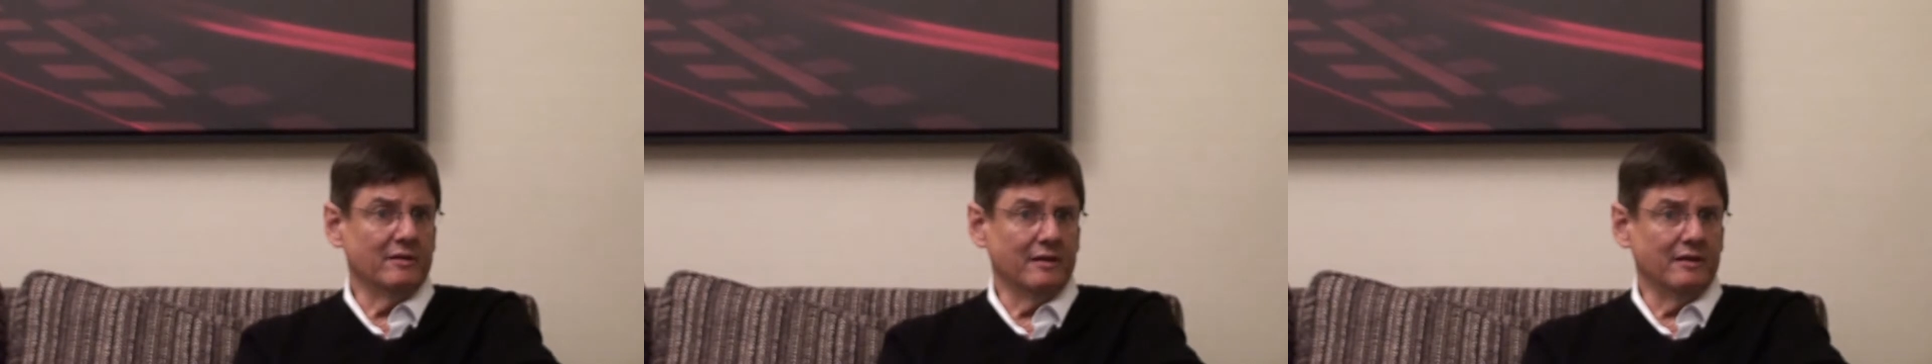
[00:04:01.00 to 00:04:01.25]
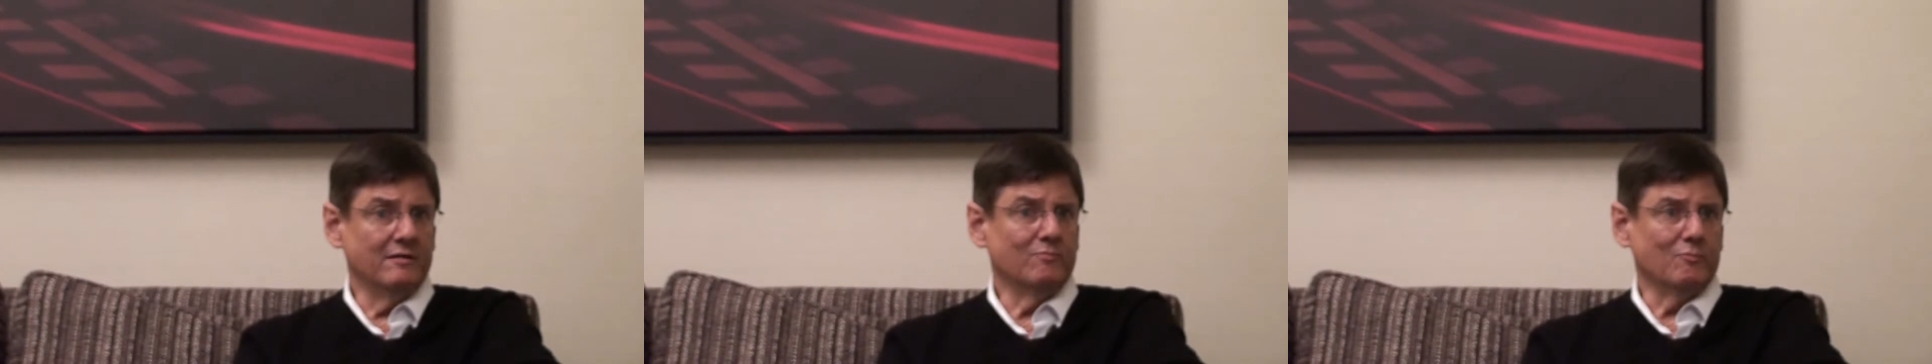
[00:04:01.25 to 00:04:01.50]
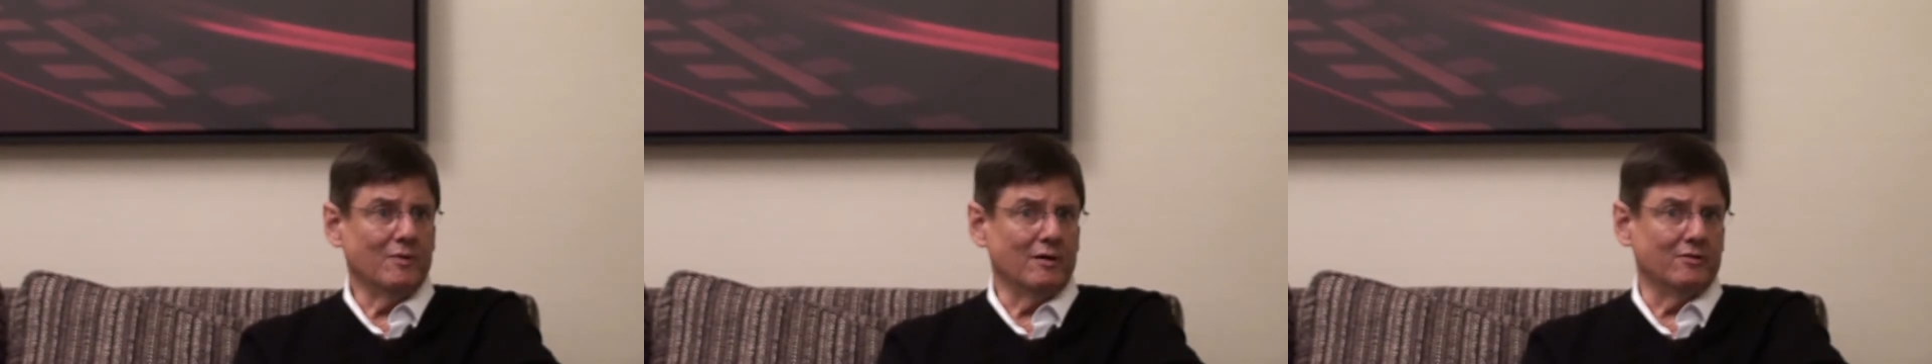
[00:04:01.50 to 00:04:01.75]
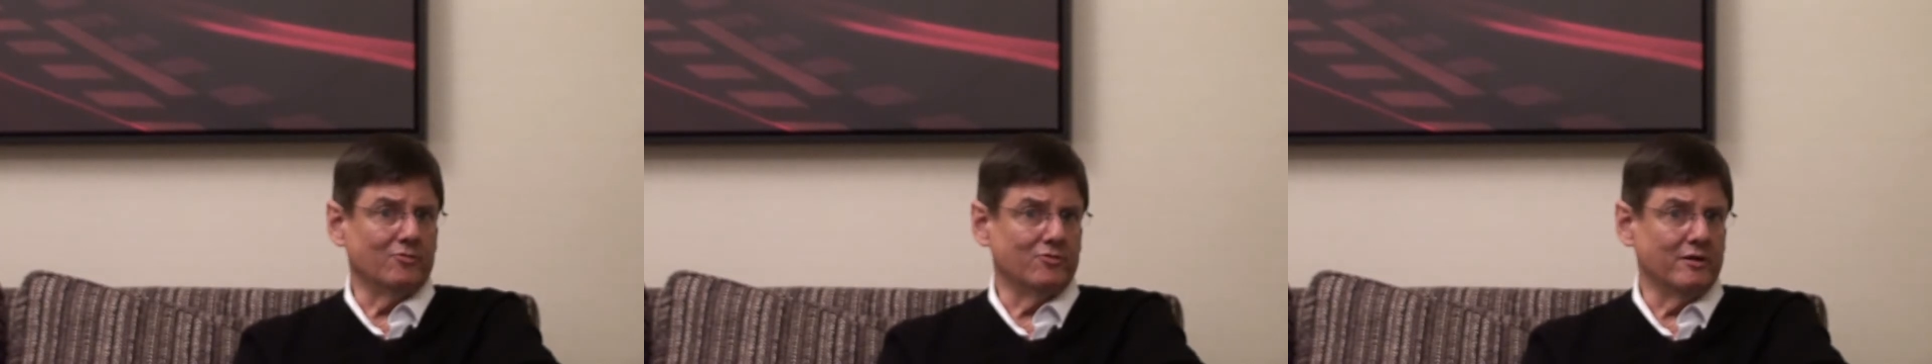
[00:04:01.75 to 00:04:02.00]
they
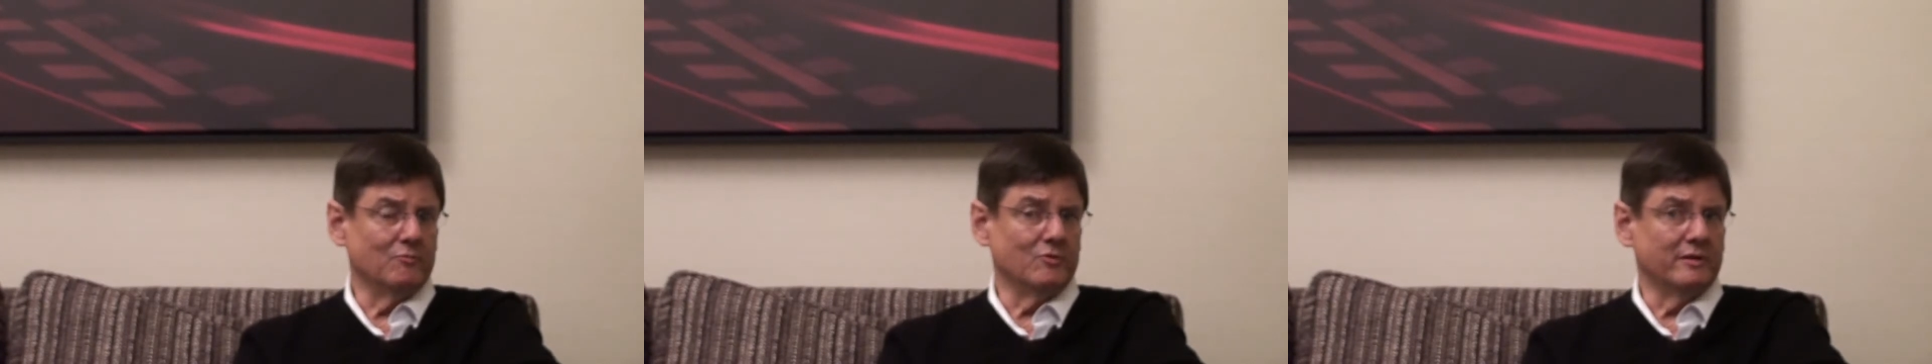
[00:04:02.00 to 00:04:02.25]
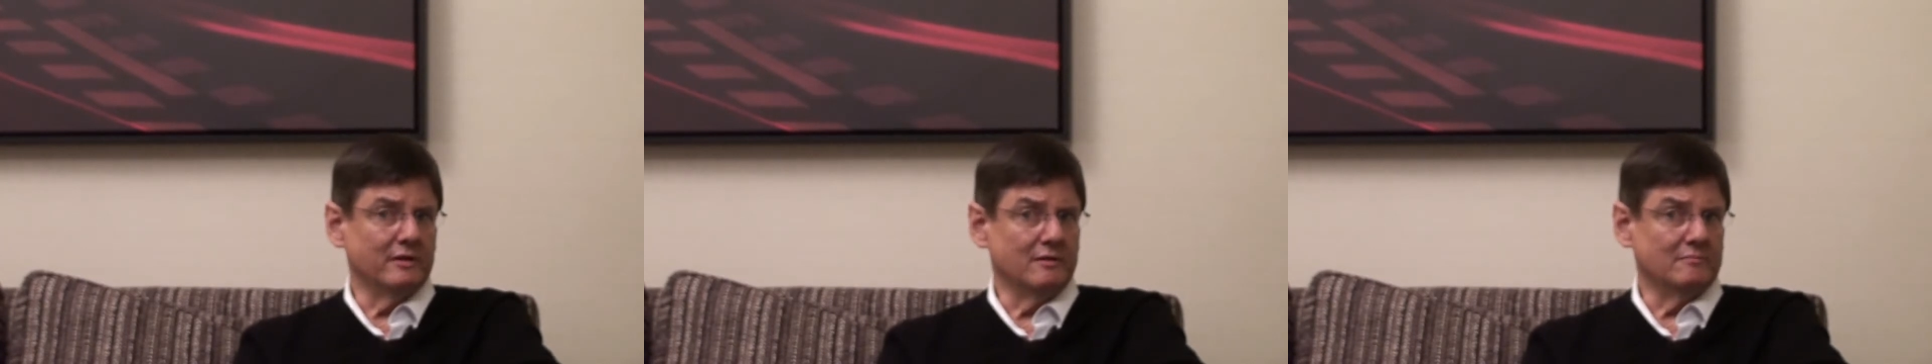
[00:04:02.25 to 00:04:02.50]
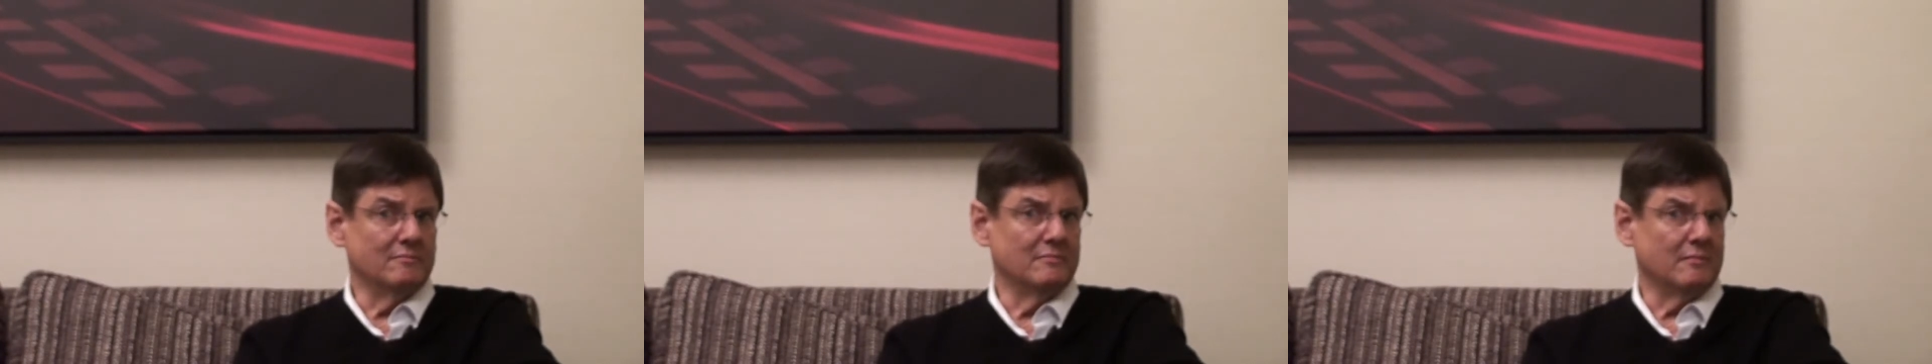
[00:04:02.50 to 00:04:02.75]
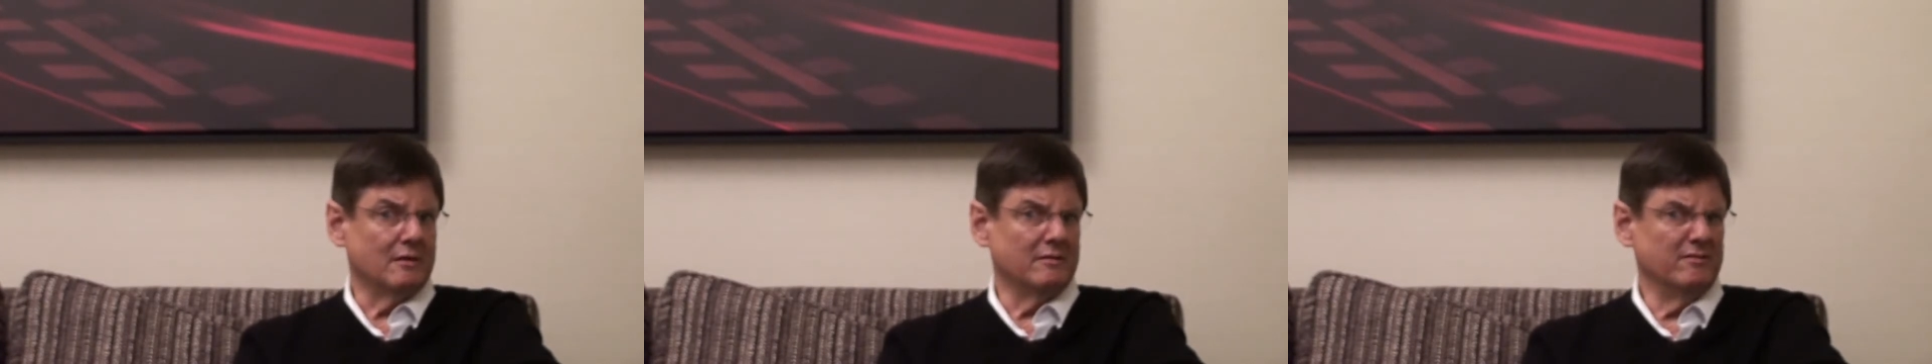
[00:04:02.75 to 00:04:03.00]
got to say, well, now,
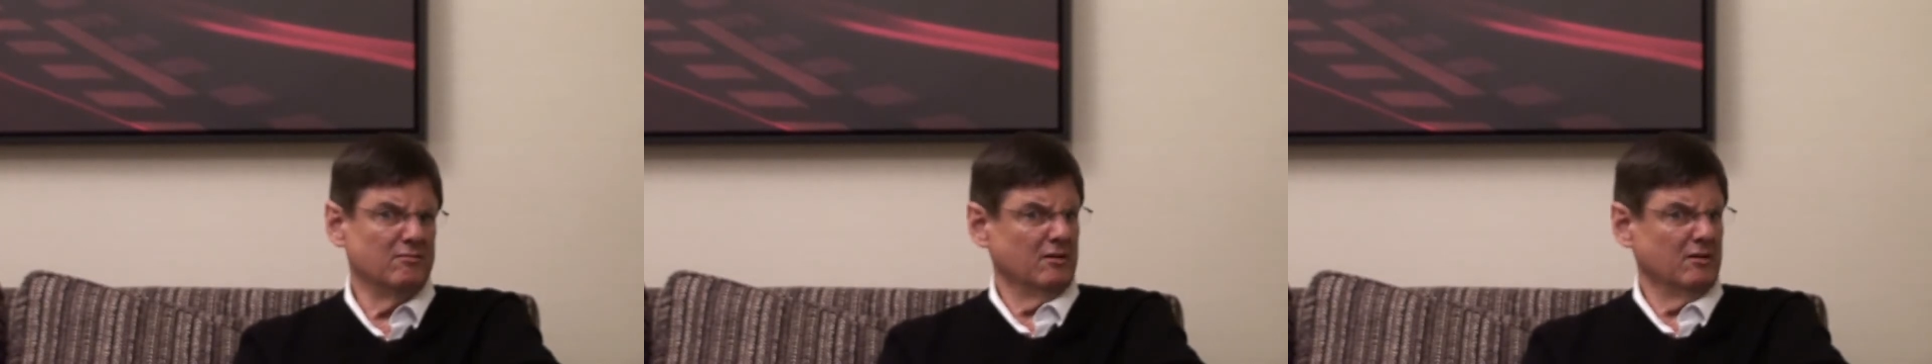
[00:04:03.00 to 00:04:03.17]
are you